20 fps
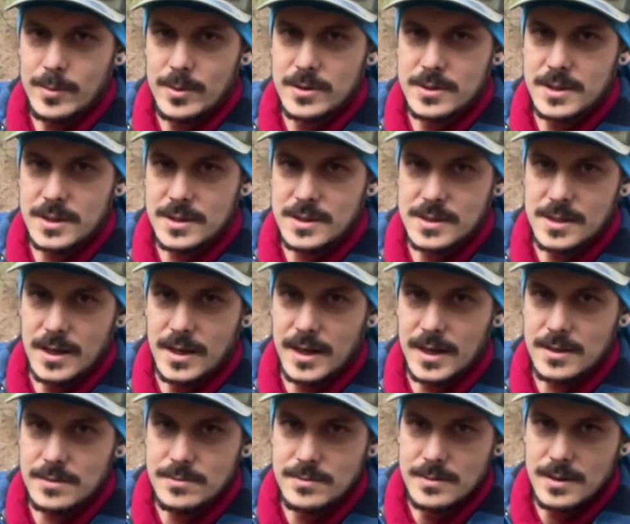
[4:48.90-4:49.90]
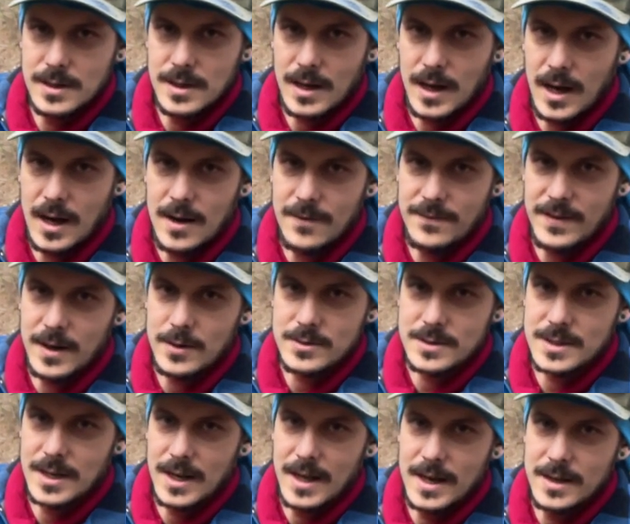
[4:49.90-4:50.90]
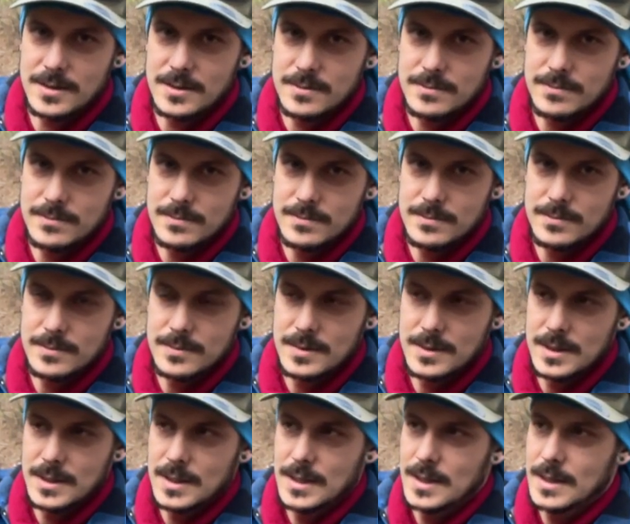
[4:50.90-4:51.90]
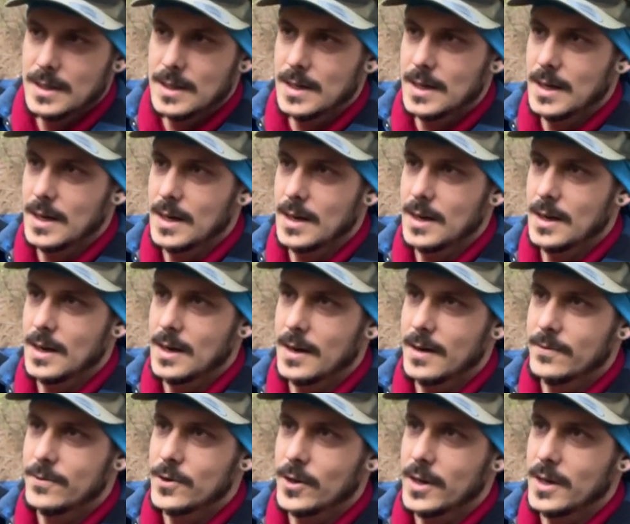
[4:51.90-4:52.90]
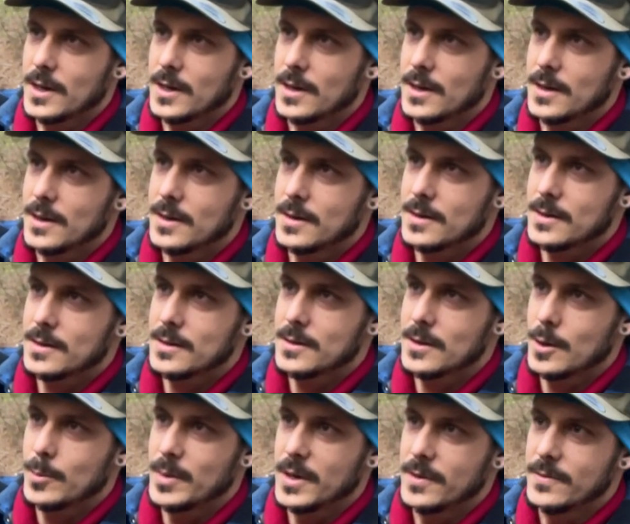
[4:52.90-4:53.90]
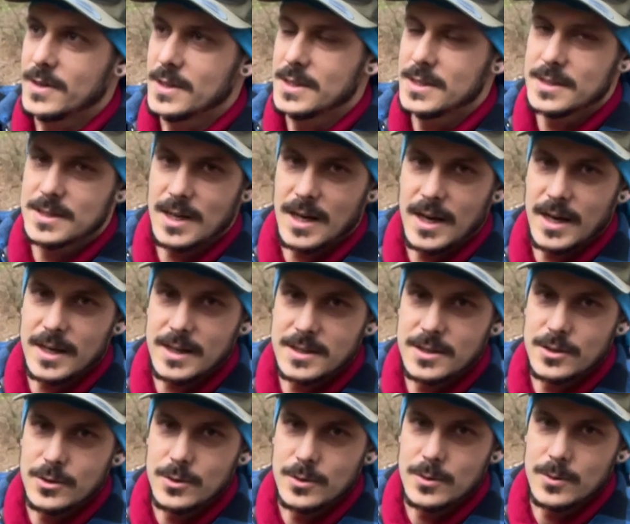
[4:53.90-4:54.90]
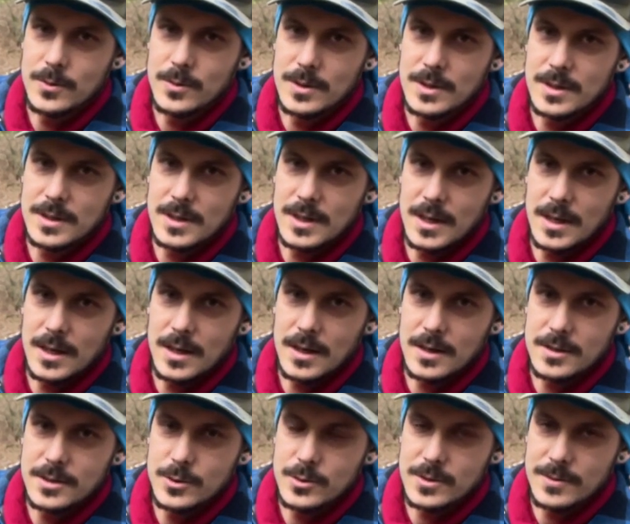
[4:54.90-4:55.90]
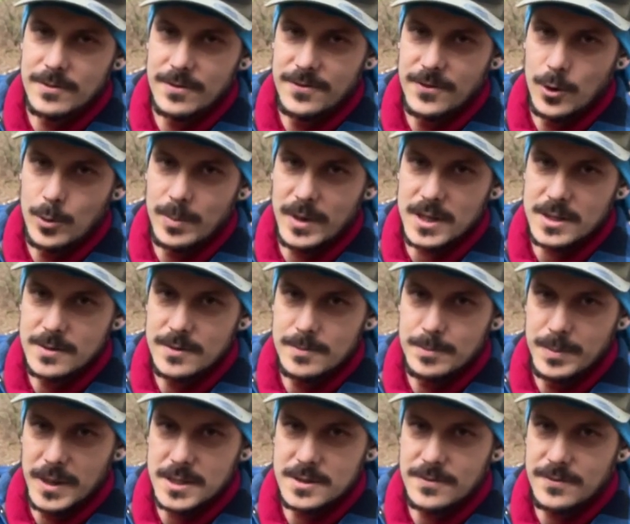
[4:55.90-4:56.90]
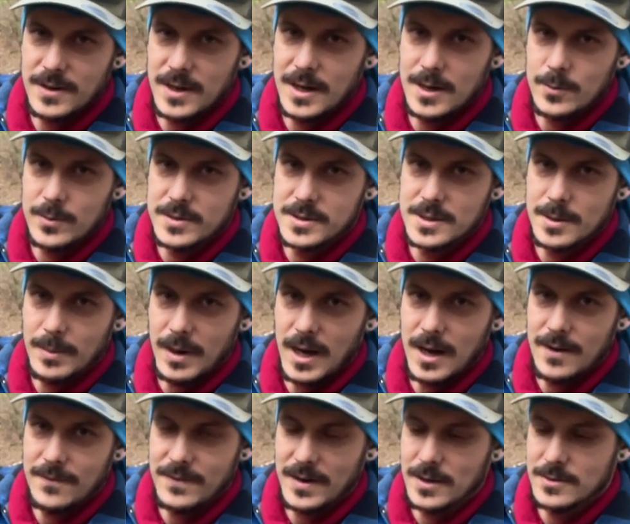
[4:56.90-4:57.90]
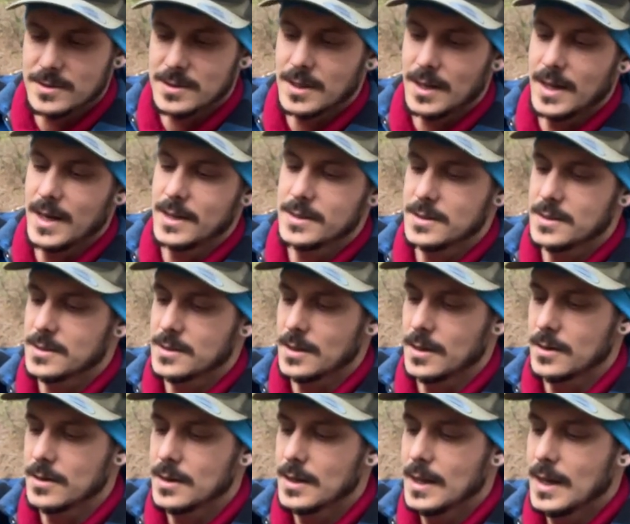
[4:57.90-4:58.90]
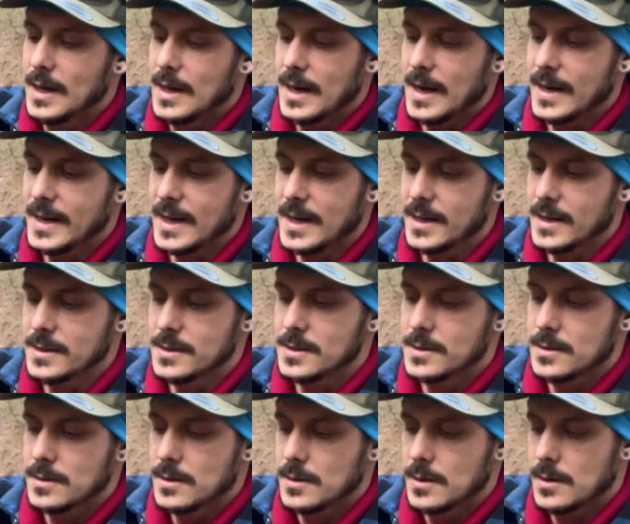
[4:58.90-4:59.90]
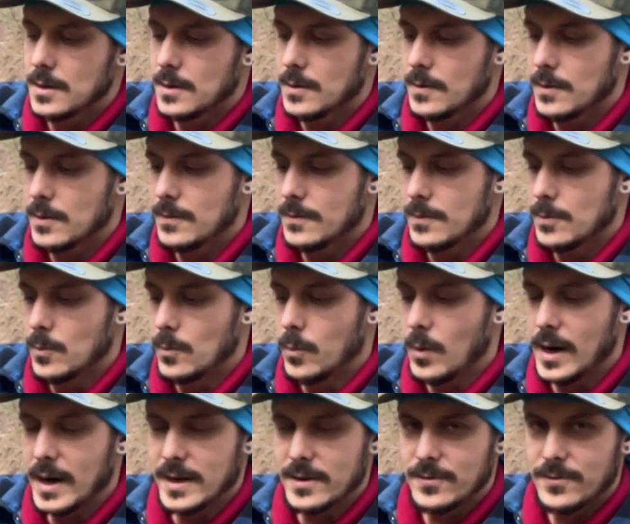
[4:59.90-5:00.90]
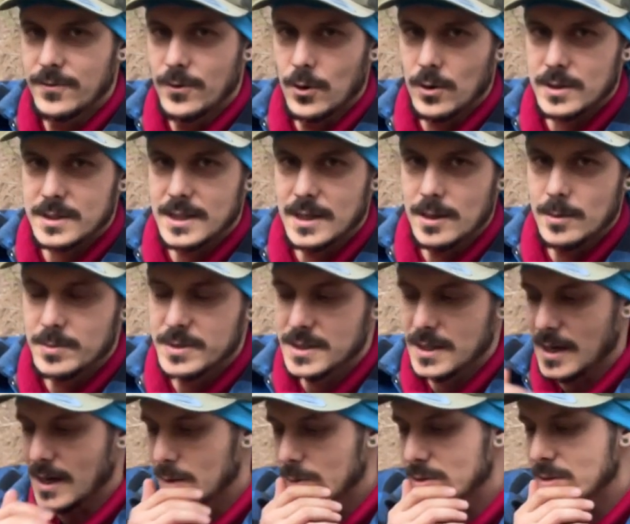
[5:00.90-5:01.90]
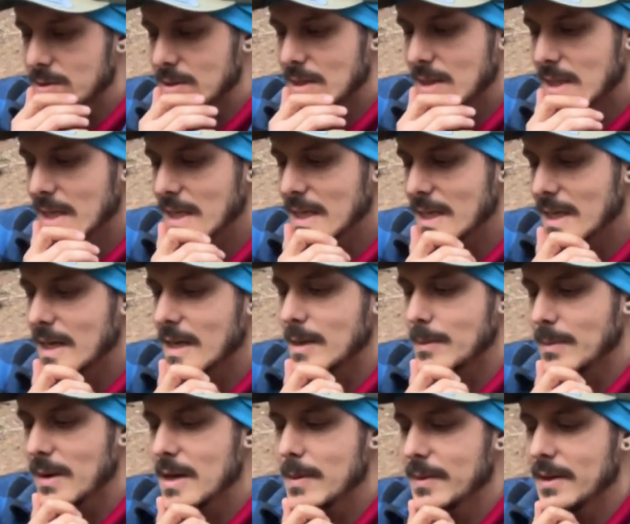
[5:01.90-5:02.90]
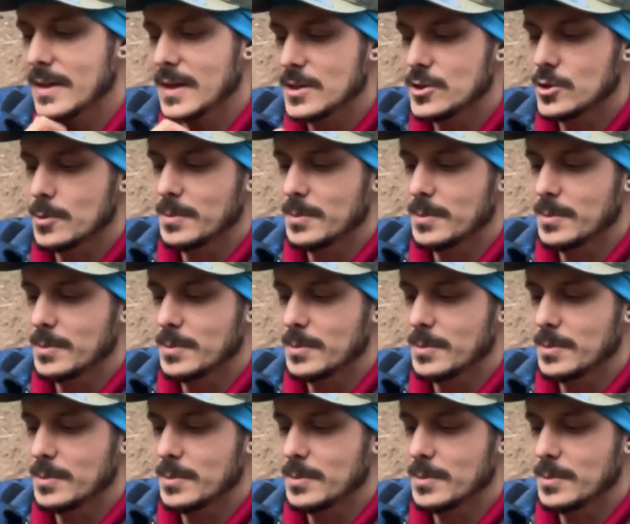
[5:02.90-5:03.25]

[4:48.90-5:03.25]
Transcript: to sling 1/2 ounce lead. I've got a bit of a desire to do some full butterfly with some 1/2 ounce lead, so I needed wide fork tips. I was thinking maybe they should be